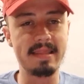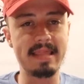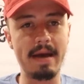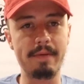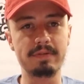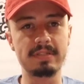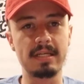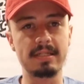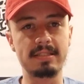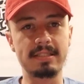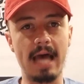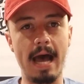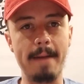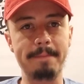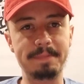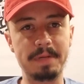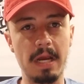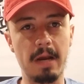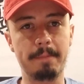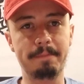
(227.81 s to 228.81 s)
That was a
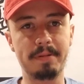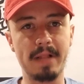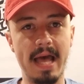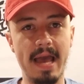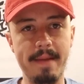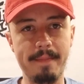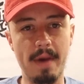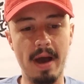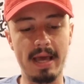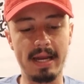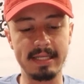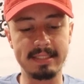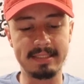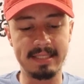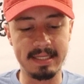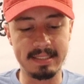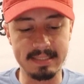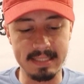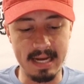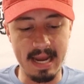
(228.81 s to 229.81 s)
top tier play, minus
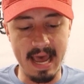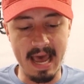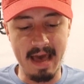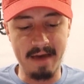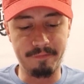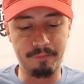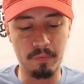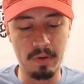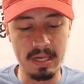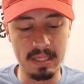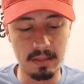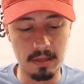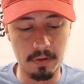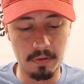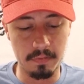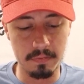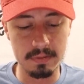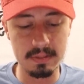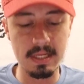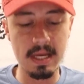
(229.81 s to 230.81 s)
six and a half. We
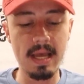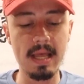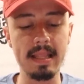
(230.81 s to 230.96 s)
lose.